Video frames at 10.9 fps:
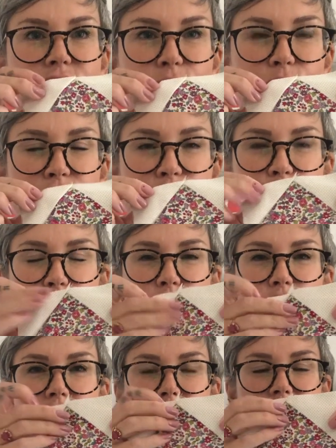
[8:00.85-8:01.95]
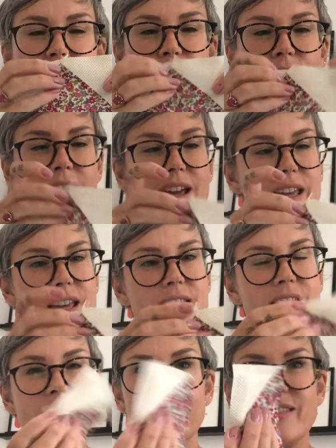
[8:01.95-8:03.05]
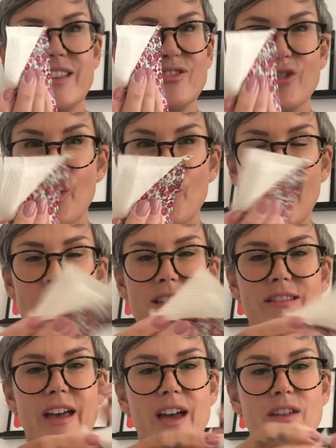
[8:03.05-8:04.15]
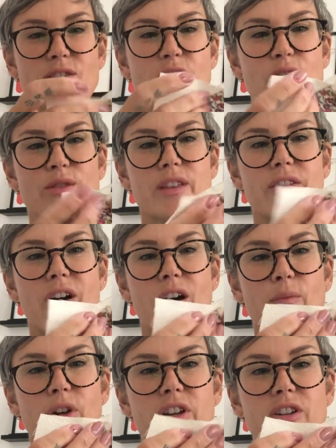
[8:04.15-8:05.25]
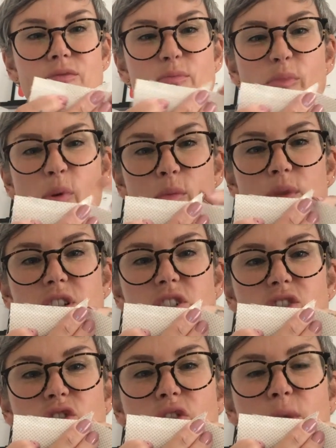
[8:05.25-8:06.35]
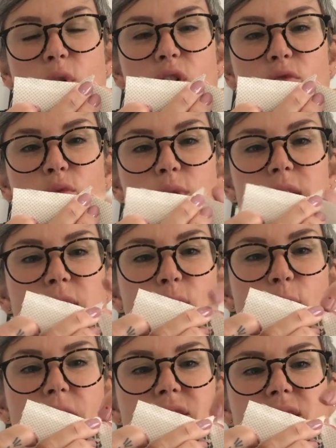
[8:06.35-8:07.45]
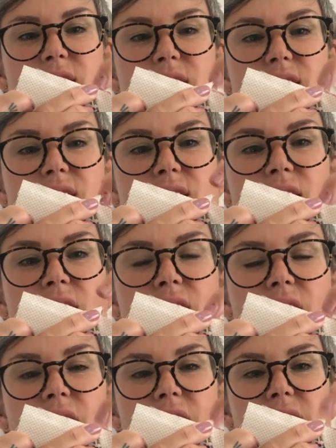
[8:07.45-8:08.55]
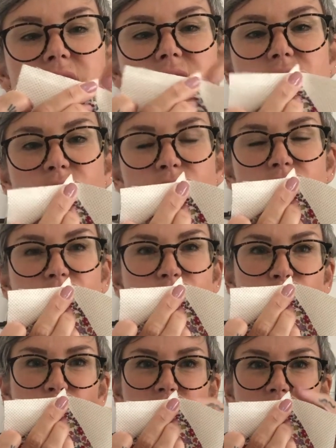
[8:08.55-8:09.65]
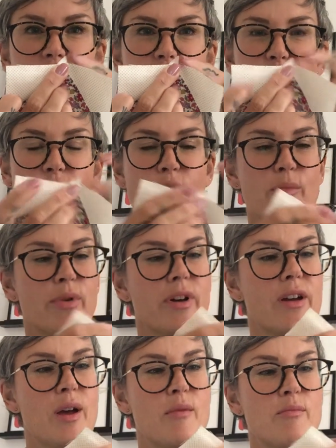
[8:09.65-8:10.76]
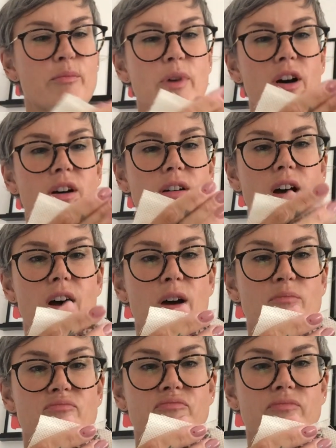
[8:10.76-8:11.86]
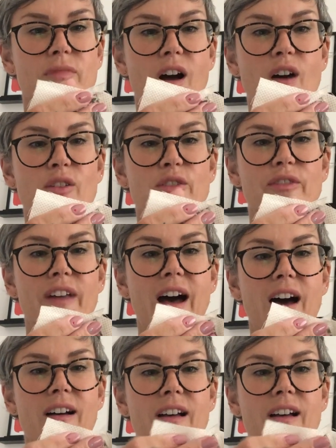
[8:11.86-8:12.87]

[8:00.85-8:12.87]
number 4. So that, there's no waste there. The only thing that I'm going to probably just trim off with a little pair of scissors is the dog ear at the top, but other than that,